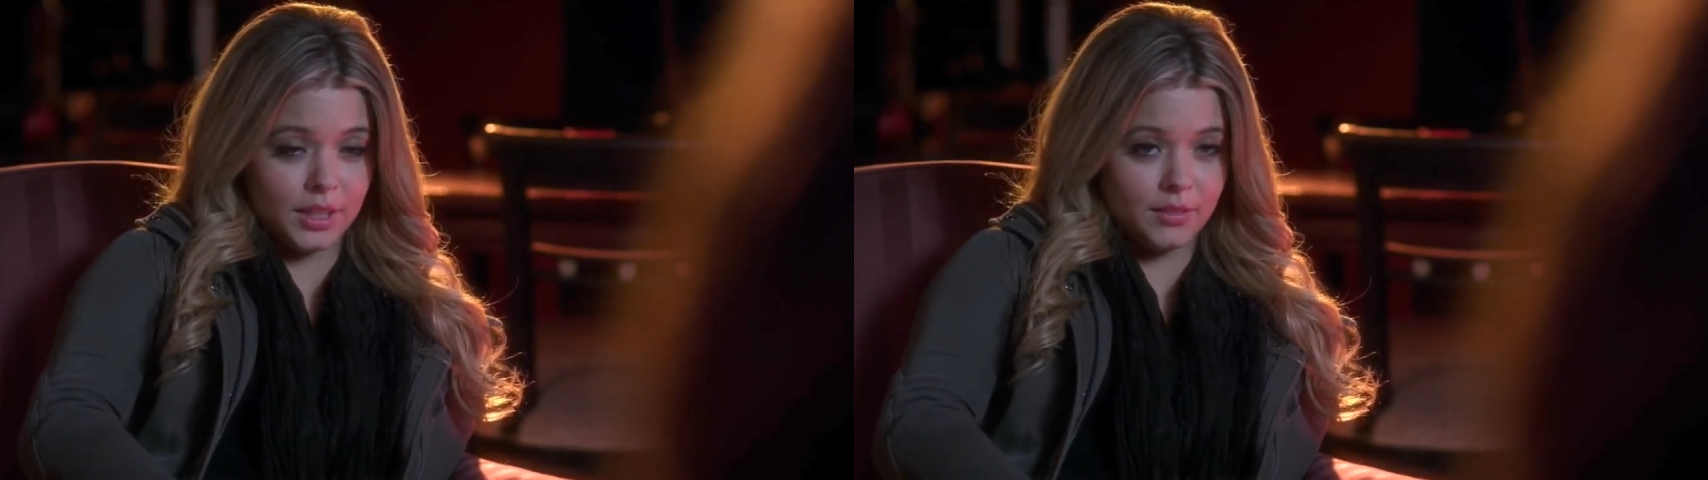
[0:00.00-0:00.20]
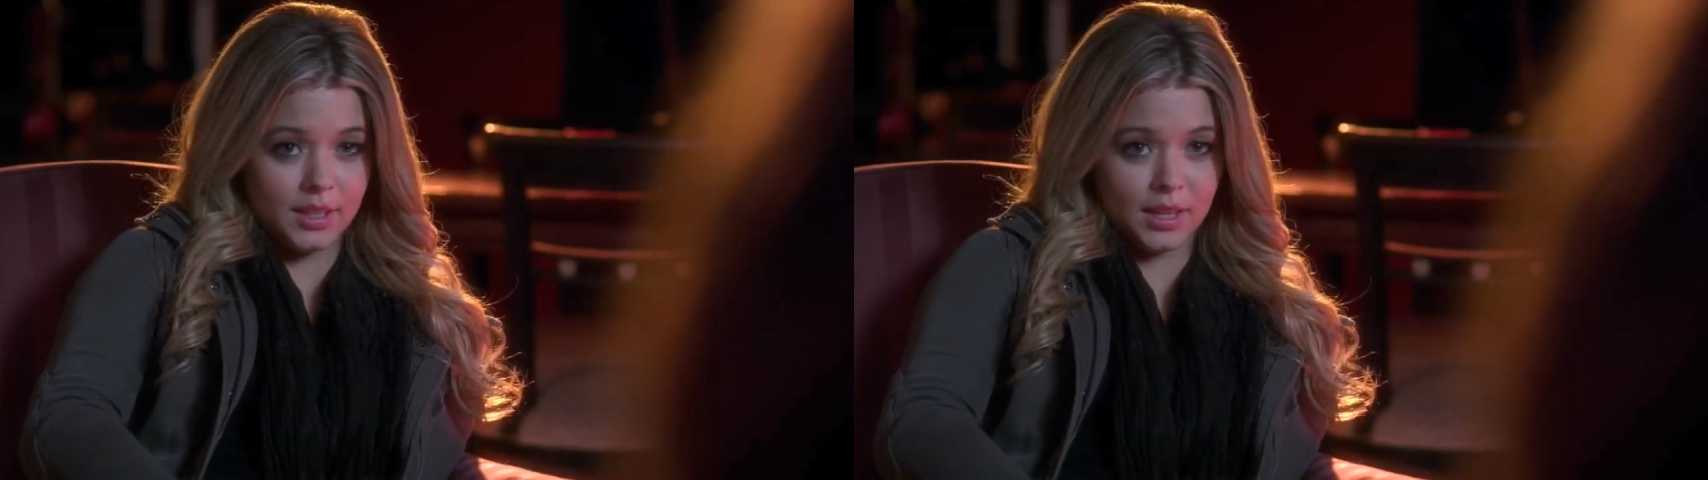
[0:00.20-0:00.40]
who
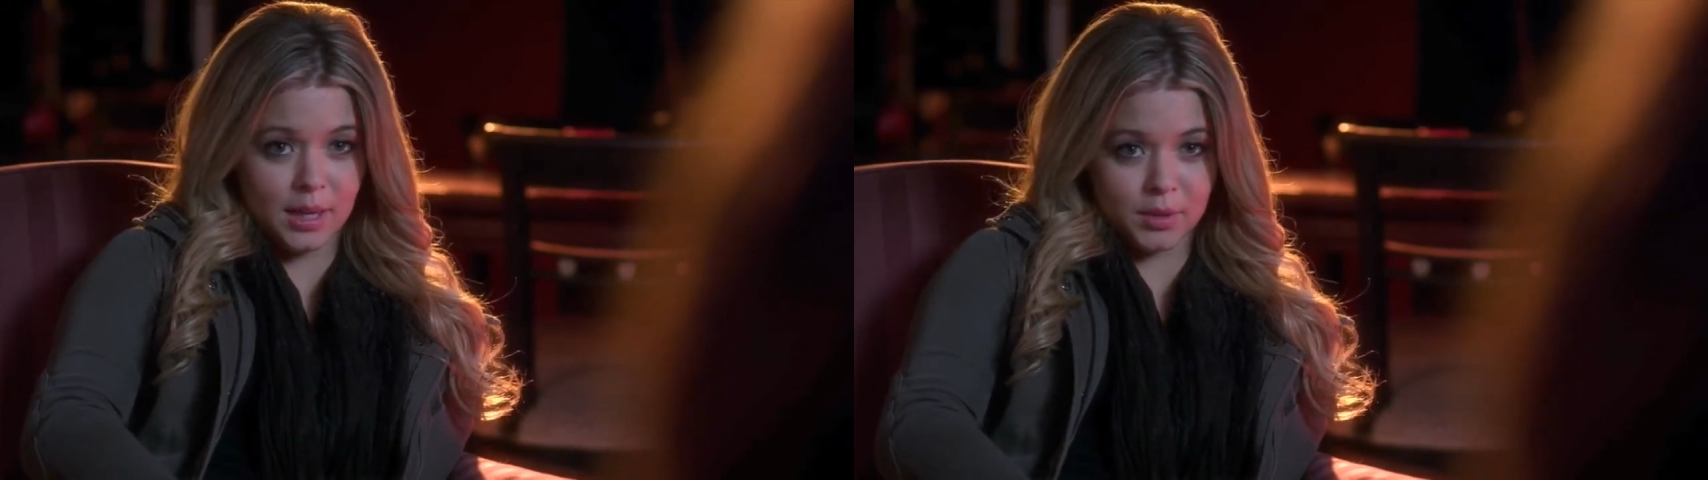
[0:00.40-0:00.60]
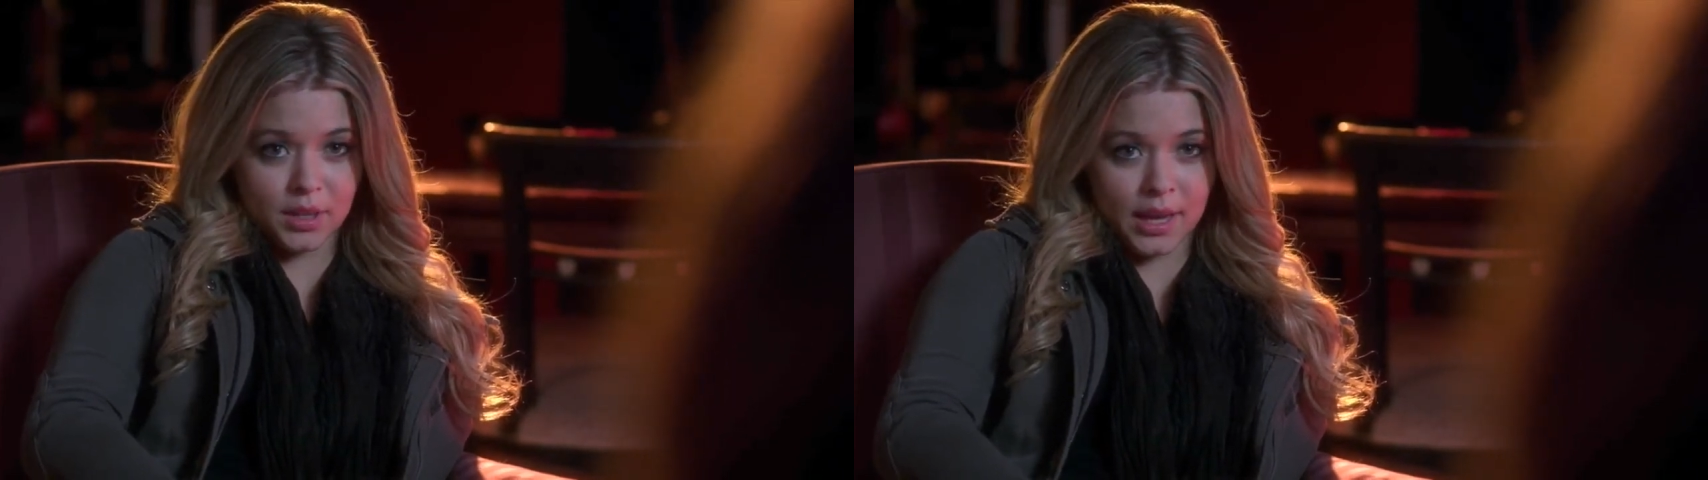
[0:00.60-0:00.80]
couldn't
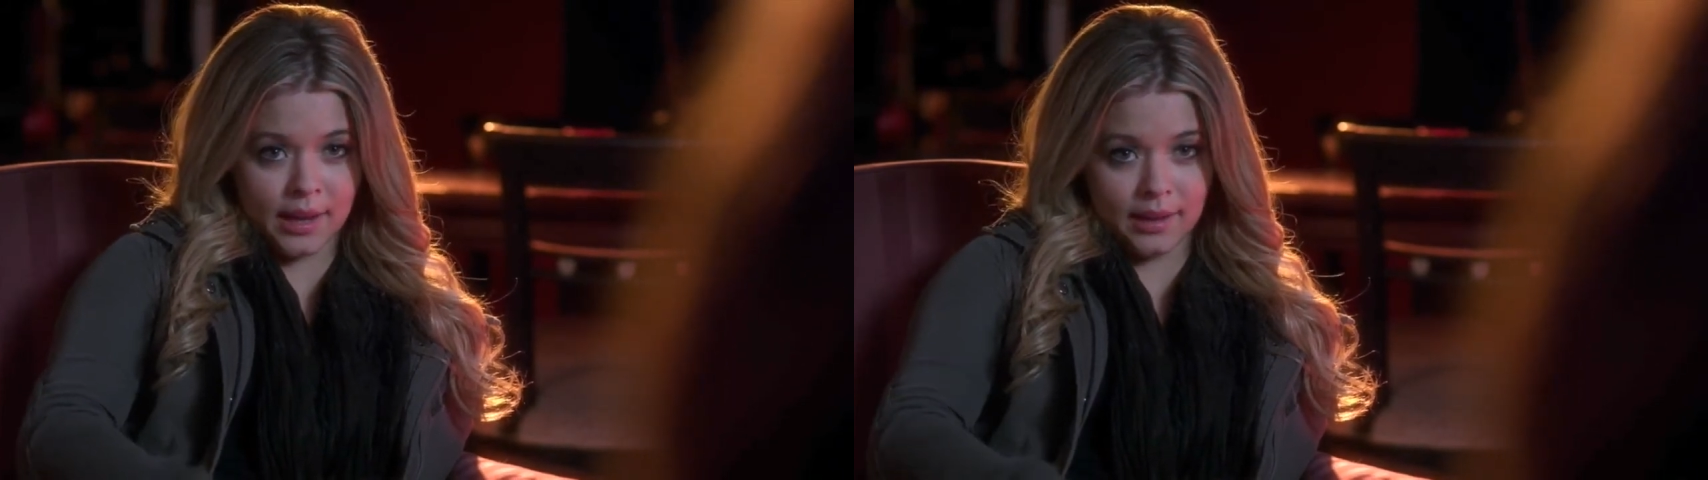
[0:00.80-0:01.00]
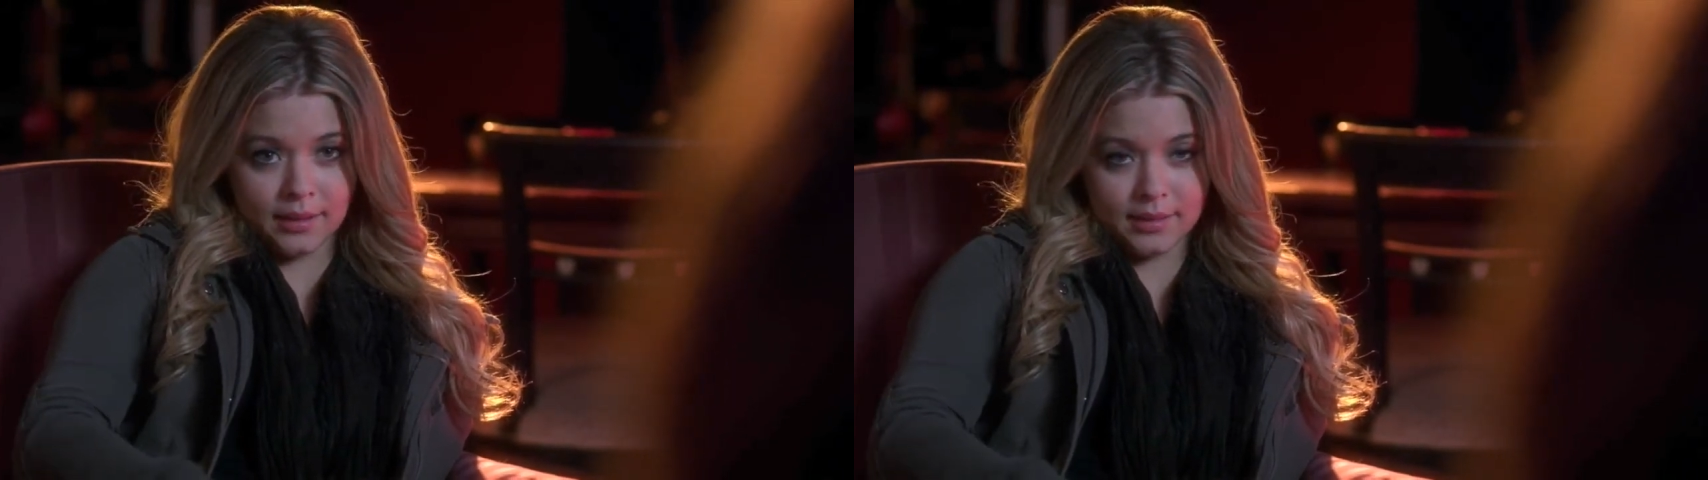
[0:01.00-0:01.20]
even name her
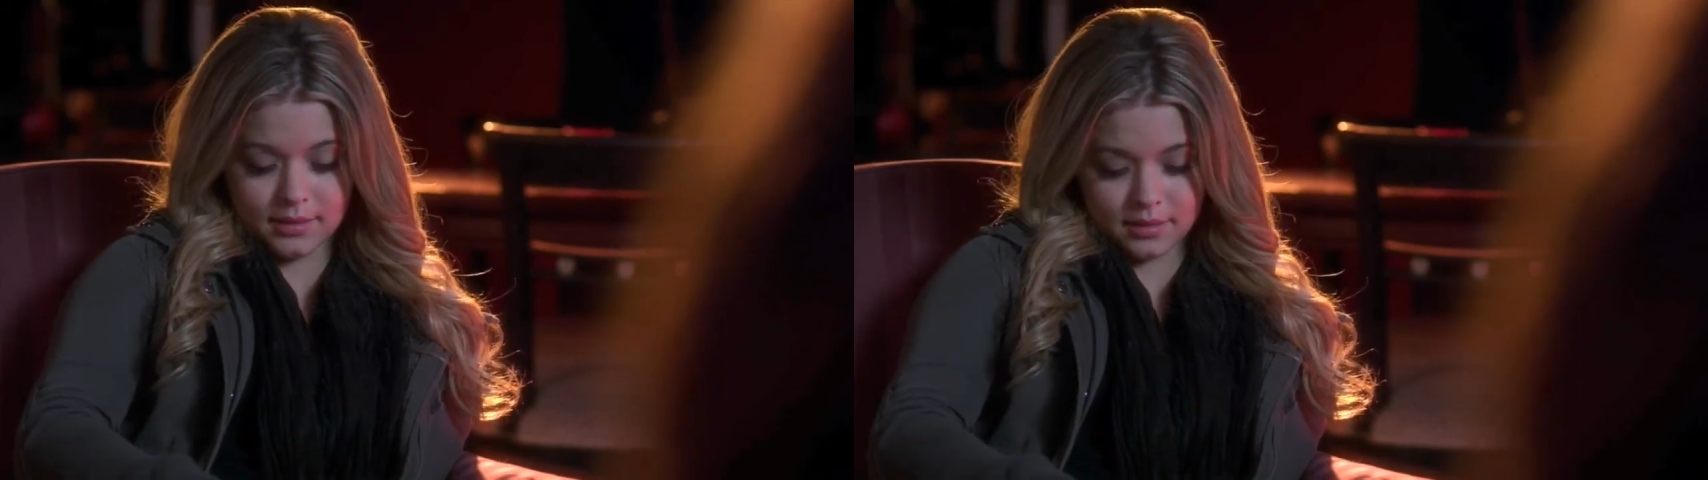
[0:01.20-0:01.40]
cat.